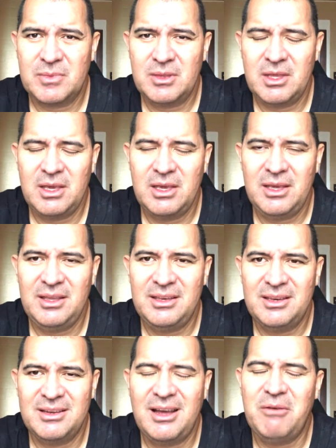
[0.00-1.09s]
They
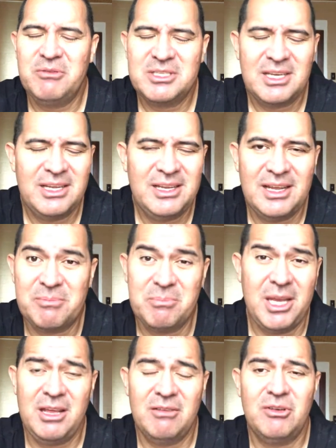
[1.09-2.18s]
obviously, like
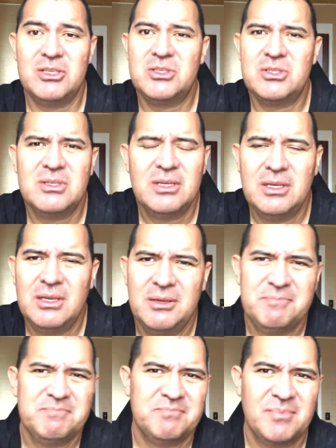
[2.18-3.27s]
many of us,
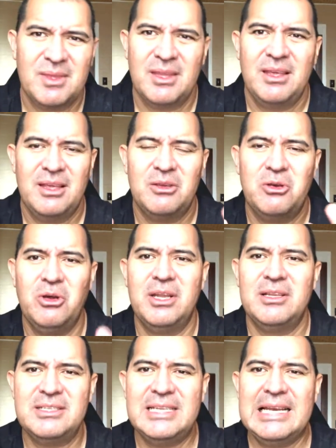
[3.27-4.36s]

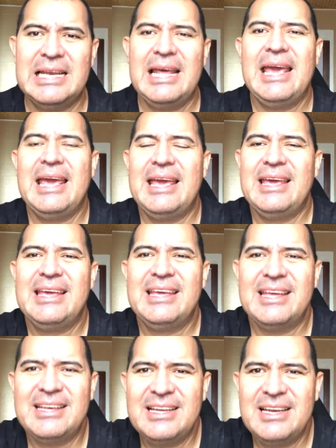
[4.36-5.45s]
couldn't delay,
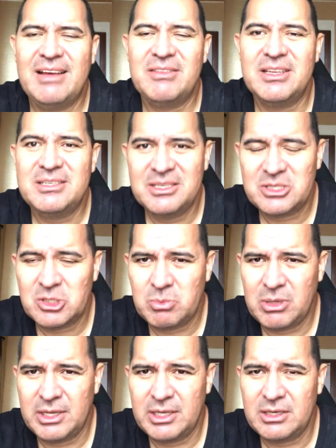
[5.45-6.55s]
didn't have the
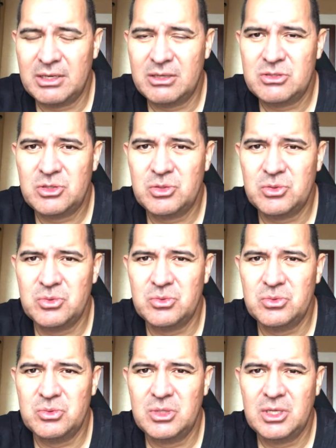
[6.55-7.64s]
discipline
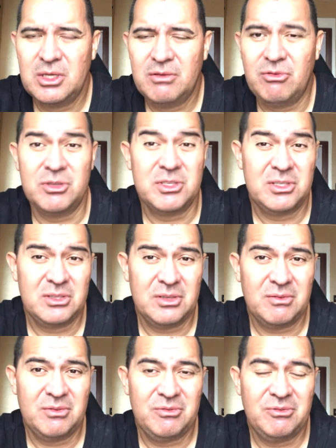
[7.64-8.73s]

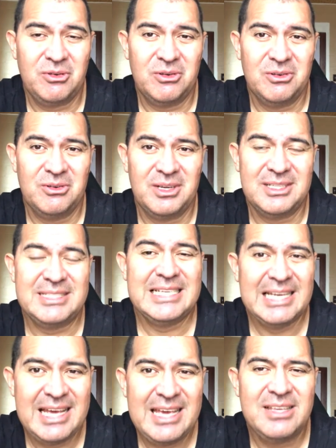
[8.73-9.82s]
for
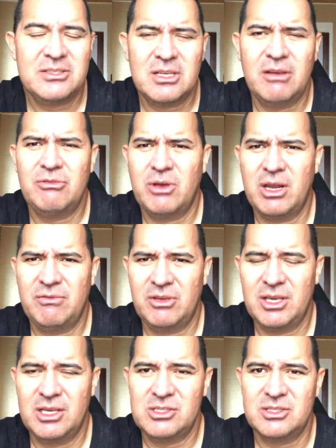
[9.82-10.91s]
delaying
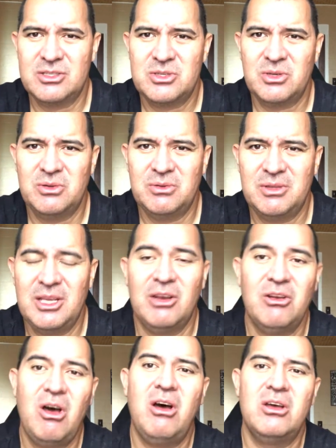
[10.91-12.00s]
self-gratification, so they
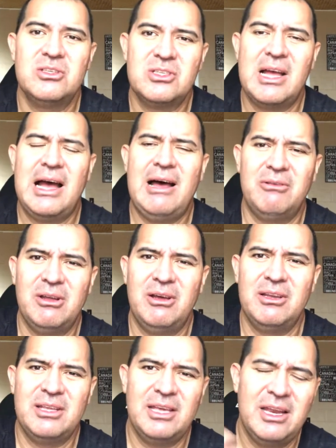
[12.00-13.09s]
lost out
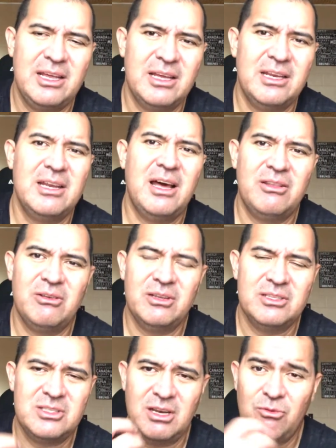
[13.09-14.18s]
on getting another.
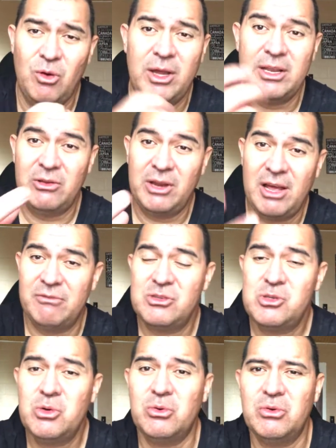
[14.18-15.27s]
Instead of one, they would have
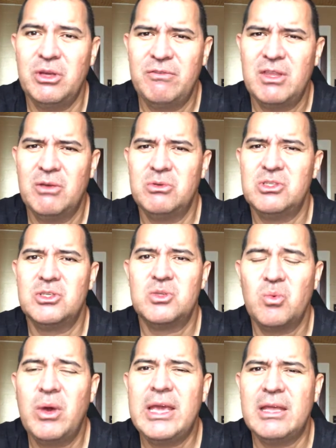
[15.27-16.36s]
two if they would just
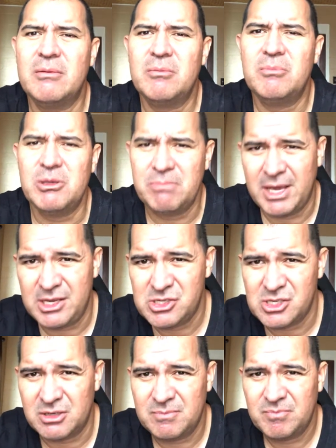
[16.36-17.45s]
wait, be
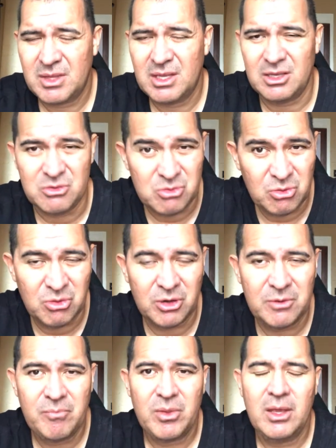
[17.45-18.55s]
patient, endure.
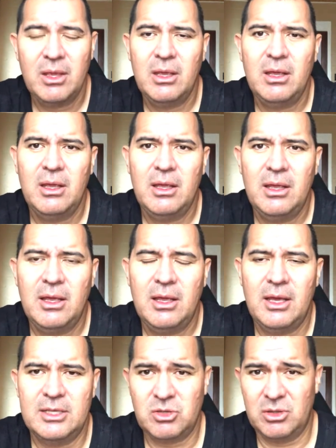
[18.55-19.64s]

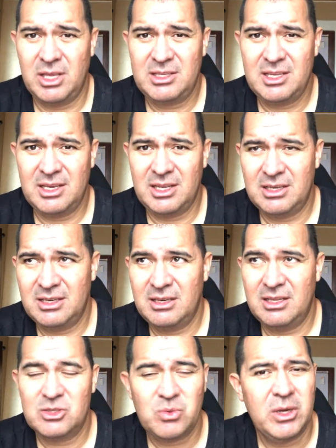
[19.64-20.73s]
And so they did, in
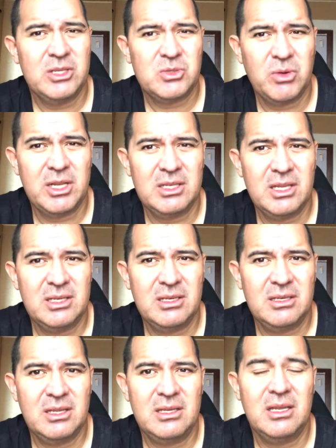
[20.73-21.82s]
2020,
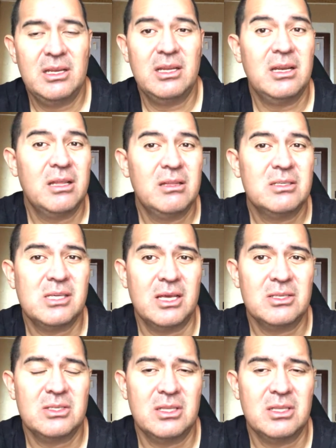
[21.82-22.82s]
they did another test.